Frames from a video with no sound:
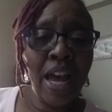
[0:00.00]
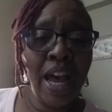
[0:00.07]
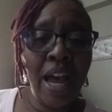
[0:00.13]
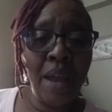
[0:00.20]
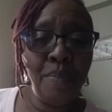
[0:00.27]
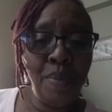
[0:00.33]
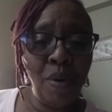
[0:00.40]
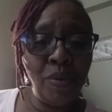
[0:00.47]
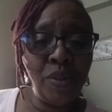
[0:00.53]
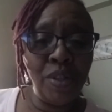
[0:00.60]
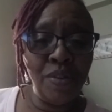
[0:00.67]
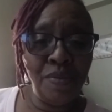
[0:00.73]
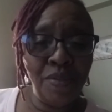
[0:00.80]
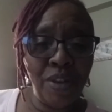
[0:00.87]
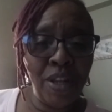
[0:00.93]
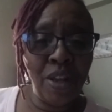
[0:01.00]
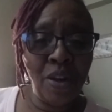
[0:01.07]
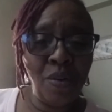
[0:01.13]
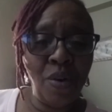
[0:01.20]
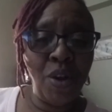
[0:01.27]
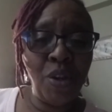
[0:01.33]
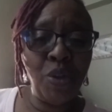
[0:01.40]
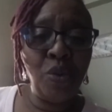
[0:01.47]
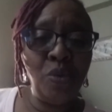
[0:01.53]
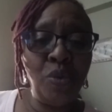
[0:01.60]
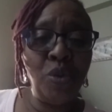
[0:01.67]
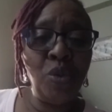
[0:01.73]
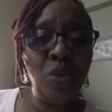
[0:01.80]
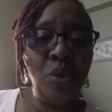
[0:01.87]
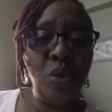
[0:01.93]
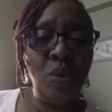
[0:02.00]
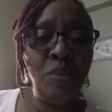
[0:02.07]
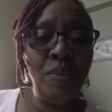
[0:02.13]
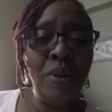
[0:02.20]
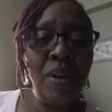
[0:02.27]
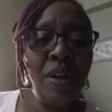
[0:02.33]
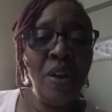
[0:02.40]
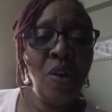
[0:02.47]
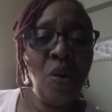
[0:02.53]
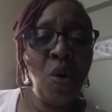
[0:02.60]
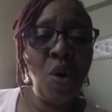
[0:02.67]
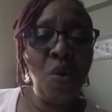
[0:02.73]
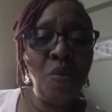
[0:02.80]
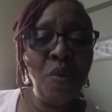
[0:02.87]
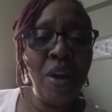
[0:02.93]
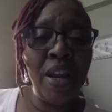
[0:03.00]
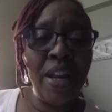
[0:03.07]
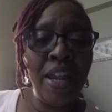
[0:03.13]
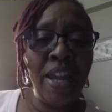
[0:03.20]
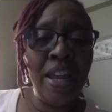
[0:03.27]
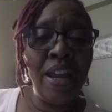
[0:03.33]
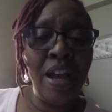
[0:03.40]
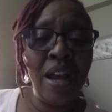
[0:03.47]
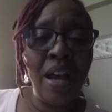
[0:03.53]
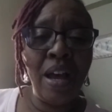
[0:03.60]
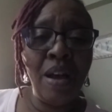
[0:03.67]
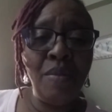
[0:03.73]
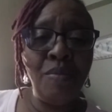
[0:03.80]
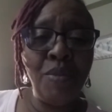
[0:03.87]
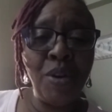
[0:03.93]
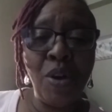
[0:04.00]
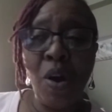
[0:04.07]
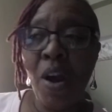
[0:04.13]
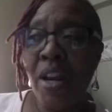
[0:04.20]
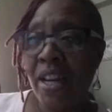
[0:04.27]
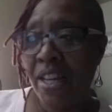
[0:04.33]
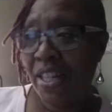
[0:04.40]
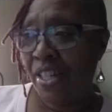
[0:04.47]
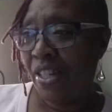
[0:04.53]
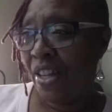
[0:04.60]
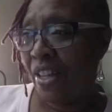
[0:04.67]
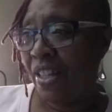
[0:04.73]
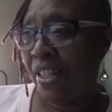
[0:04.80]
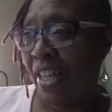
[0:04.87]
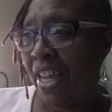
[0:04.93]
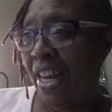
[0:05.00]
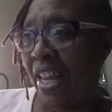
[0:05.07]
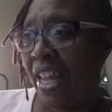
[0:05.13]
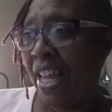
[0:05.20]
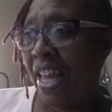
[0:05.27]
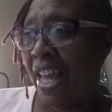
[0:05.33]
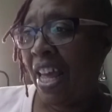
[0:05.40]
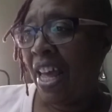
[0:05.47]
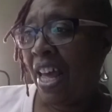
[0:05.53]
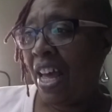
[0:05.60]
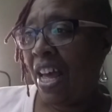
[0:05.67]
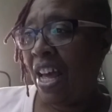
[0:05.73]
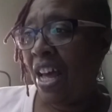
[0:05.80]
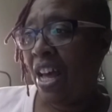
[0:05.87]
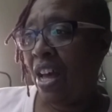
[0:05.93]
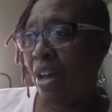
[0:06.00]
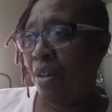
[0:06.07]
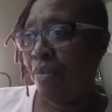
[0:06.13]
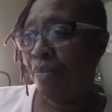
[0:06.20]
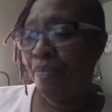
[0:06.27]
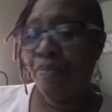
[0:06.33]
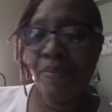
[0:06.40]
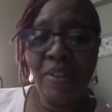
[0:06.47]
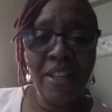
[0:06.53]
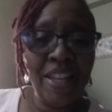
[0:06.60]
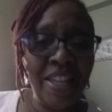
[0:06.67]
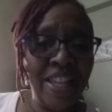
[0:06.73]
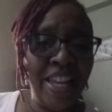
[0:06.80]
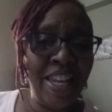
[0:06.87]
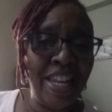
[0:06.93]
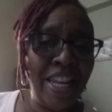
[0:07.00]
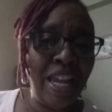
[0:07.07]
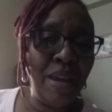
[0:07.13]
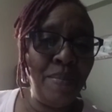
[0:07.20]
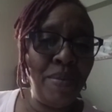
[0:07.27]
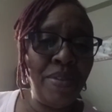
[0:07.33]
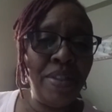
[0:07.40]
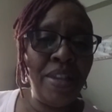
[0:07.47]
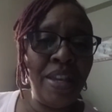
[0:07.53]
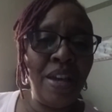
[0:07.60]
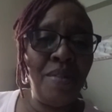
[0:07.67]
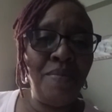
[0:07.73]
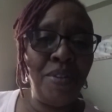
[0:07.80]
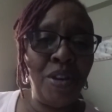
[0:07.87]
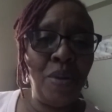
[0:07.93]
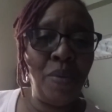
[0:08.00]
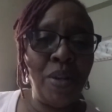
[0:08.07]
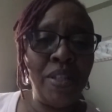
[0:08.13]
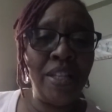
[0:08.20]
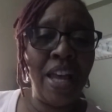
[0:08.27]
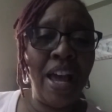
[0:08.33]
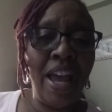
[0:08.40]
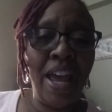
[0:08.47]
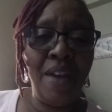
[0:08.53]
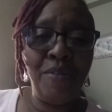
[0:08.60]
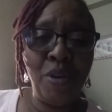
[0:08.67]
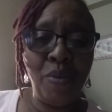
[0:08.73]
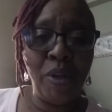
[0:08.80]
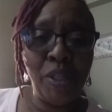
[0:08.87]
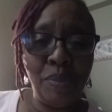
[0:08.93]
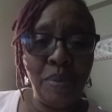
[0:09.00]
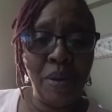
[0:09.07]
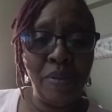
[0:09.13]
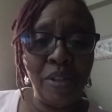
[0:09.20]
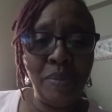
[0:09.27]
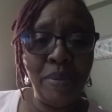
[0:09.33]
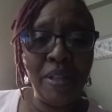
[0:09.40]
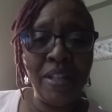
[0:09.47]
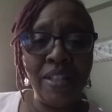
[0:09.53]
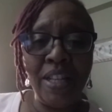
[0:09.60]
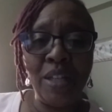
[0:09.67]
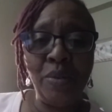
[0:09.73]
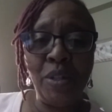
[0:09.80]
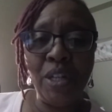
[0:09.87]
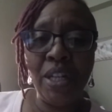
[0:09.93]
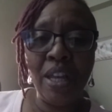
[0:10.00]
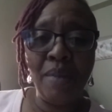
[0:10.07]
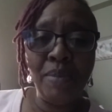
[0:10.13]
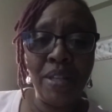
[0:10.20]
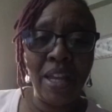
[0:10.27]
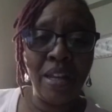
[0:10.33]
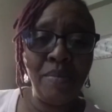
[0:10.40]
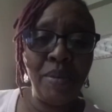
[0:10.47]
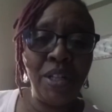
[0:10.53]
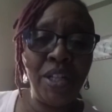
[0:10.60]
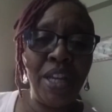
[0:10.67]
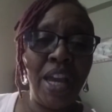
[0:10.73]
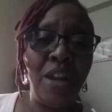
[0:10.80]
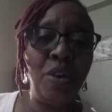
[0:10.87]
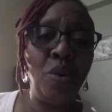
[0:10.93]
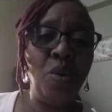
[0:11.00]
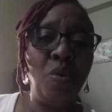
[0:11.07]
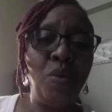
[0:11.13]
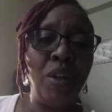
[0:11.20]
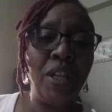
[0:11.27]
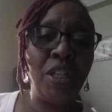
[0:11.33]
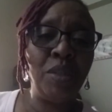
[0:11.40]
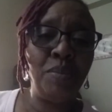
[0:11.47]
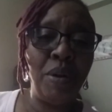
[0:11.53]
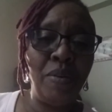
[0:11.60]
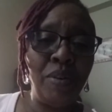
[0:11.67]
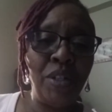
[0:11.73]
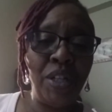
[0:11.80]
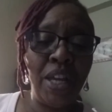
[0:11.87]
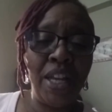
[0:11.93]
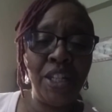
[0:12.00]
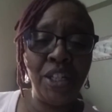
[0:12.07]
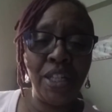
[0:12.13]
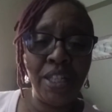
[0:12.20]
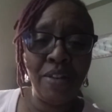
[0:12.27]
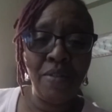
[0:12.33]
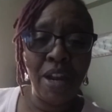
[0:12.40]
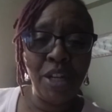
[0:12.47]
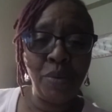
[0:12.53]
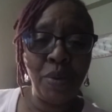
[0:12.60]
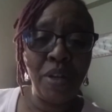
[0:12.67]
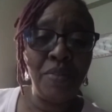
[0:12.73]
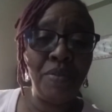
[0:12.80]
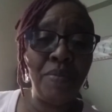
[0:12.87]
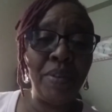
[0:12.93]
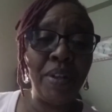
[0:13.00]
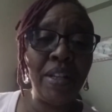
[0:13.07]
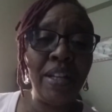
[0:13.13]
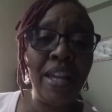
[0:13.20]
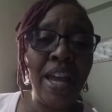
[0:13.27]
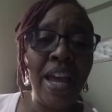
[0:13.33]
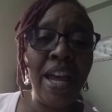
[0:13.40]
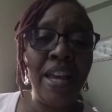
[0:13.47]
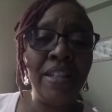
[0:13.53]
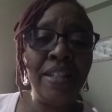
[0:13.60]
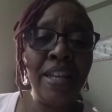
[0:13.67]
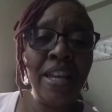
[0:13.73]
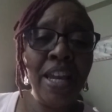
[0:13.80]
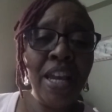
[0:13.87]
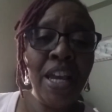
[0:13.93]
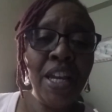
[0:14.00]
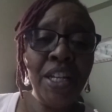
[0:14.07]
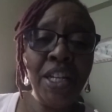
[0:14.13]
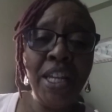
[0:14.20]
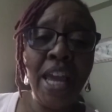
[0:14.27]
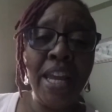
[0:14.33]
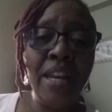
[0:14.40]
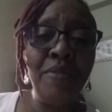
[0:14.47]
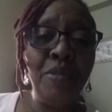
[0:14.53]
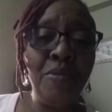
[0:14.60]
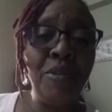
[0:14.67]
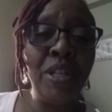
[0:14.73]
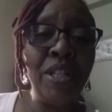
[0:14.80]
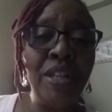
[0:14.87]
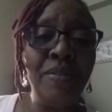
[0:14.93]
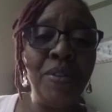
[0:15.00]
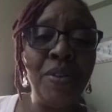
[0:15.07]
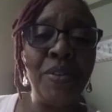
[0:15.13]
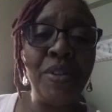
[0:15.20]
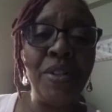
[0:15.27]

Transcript: I posted a video on YouTube already regarding this young lady. And the name of the video was "I Have No Experience," because that's what she kept telling me. She had no real experience. She had just graduated from the class. She hadn't even received her